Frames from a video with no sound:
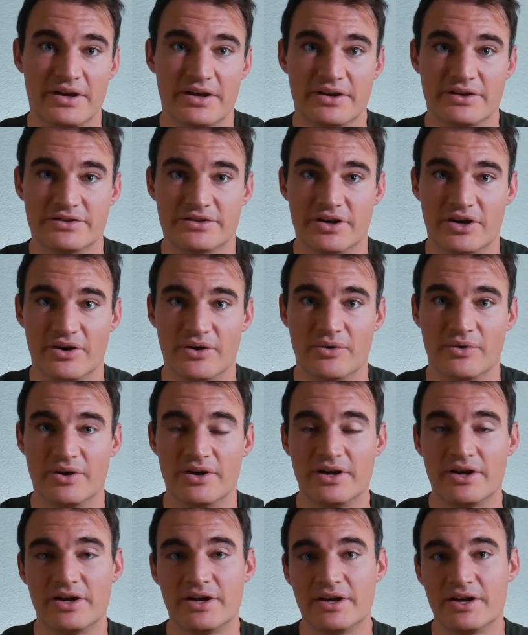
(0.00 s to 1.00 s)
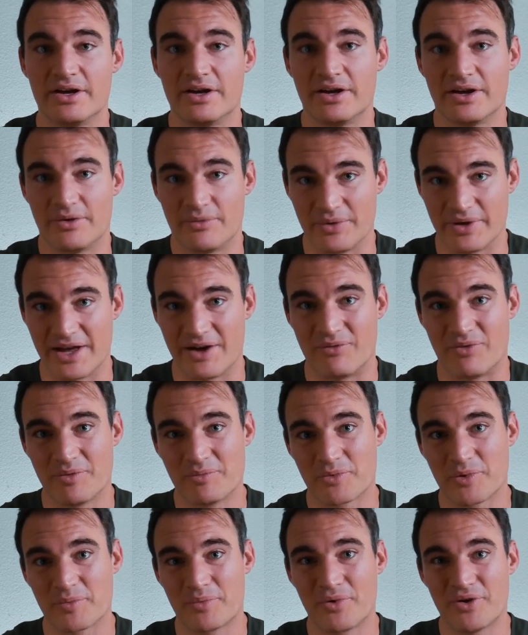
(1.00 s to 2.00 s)
So we have one
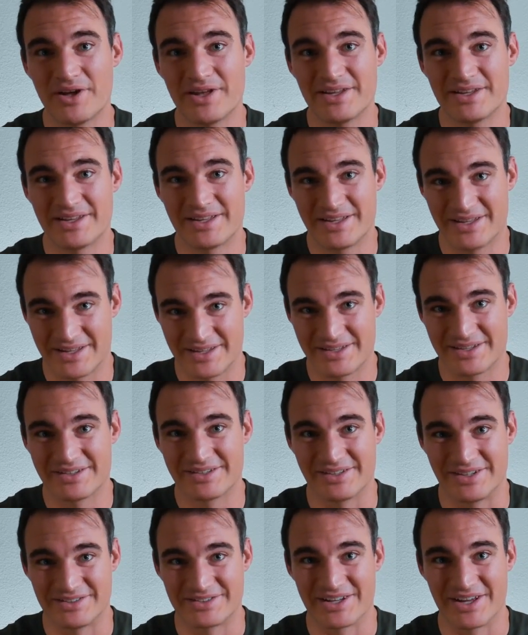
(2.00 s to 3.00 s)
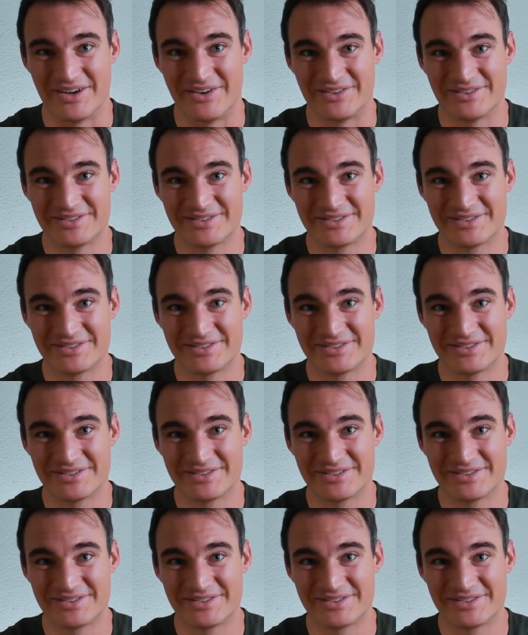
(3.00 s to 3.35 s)
more point. Let's go.